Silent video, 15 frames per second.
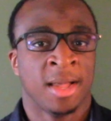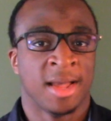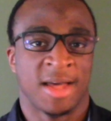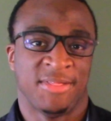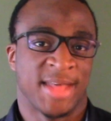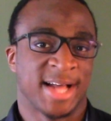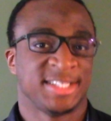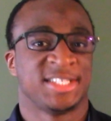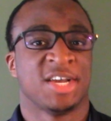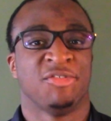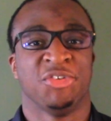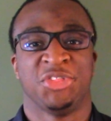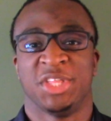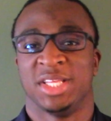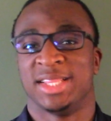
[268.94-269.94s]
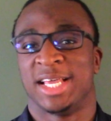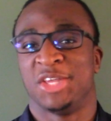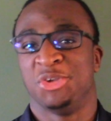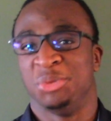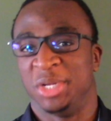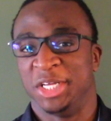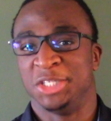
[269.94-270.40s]
And that's everything that
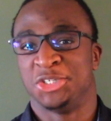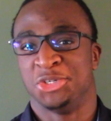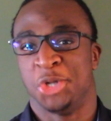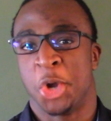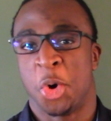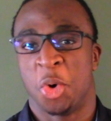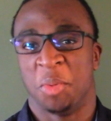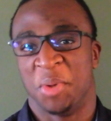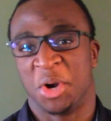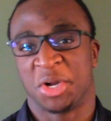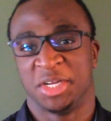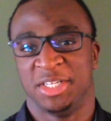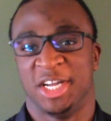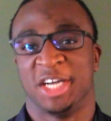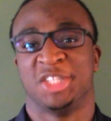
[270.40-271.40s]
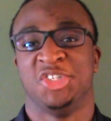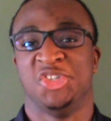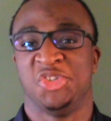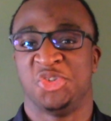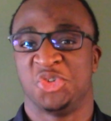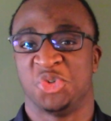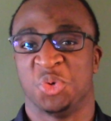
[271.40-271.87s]
you need to know about
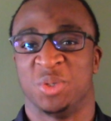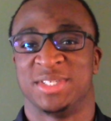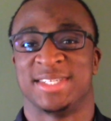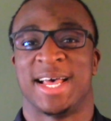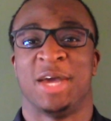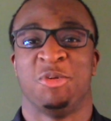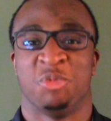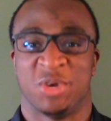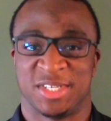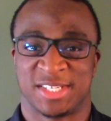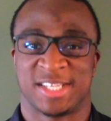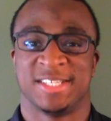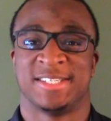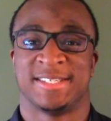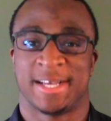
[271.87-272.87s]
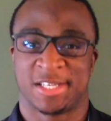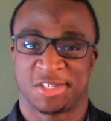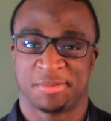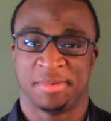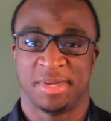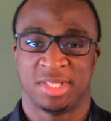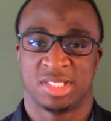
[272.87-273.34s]
conducting suicide risk
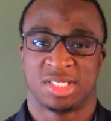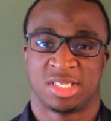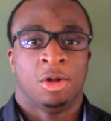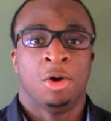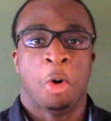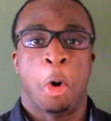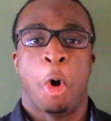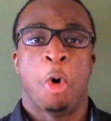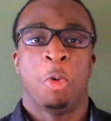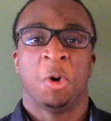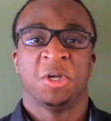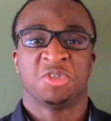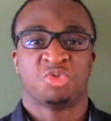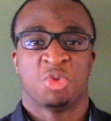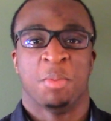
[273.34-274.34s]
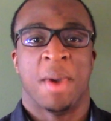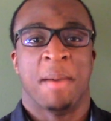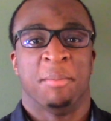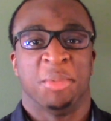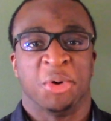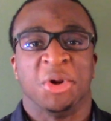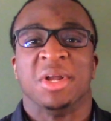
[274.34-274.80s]
assessments. Always
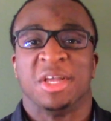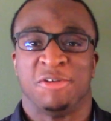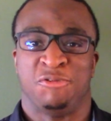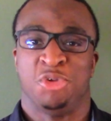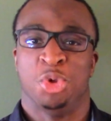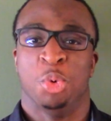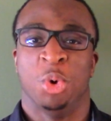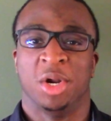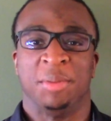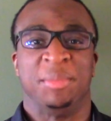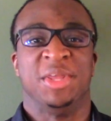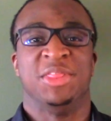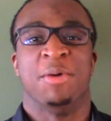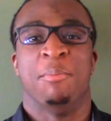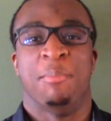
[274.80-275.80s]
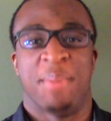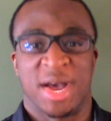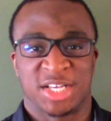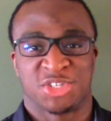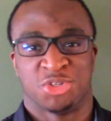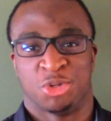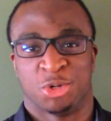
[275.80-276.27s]
remember, if you want to be the
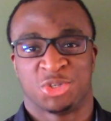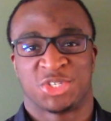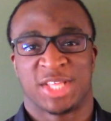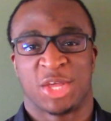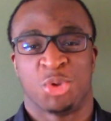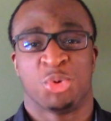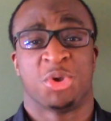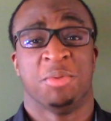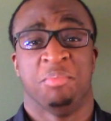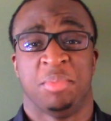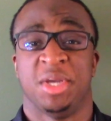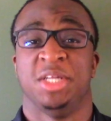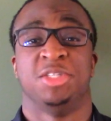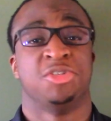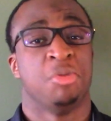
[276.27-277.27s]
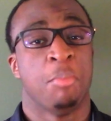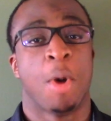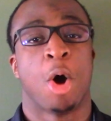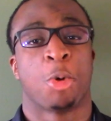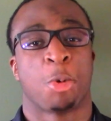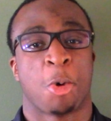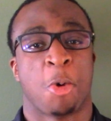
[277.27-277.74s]
best nurse that you can be
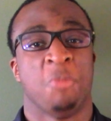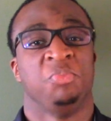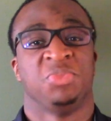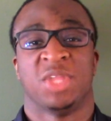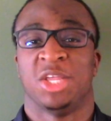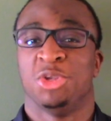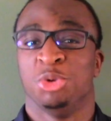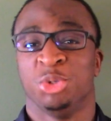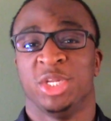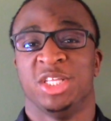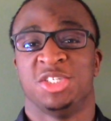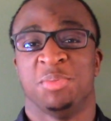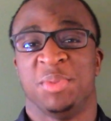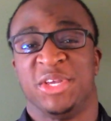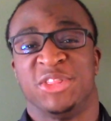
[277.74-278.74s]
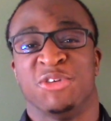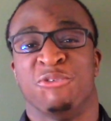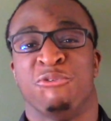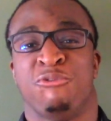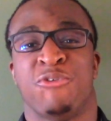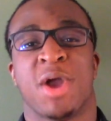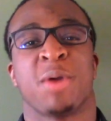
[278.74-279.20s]
tomorrow, then you need to be the
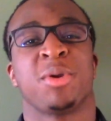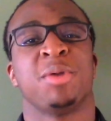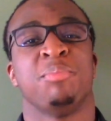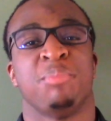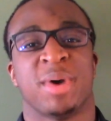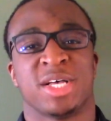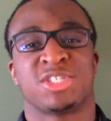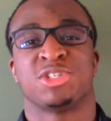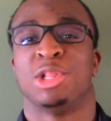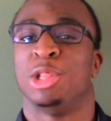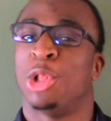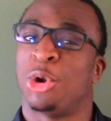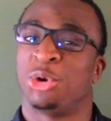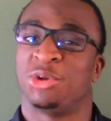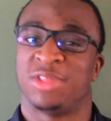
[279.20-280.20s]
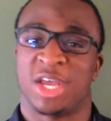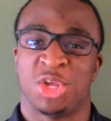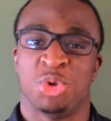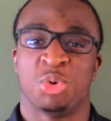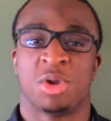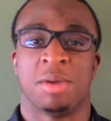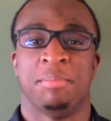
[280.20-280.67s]
very best learner that
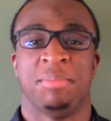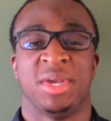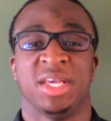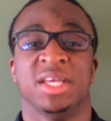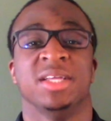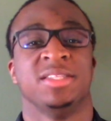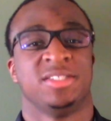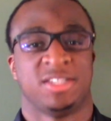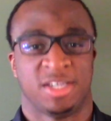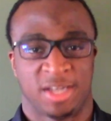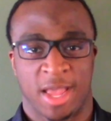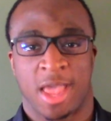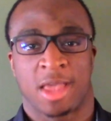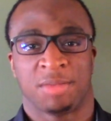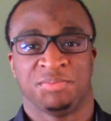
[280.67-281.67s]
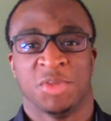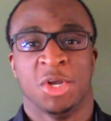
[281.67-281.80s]
you can be today.